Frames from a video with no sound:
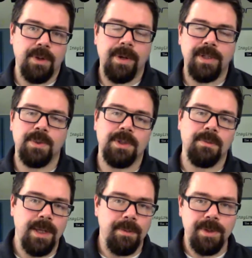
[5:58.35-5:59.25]
So it might switch
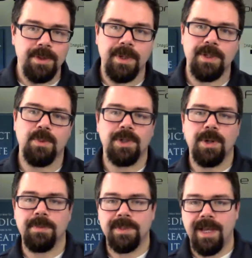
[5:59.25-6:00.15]
up the image, it might switch
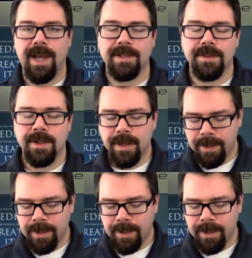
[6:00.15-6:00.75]
up the text.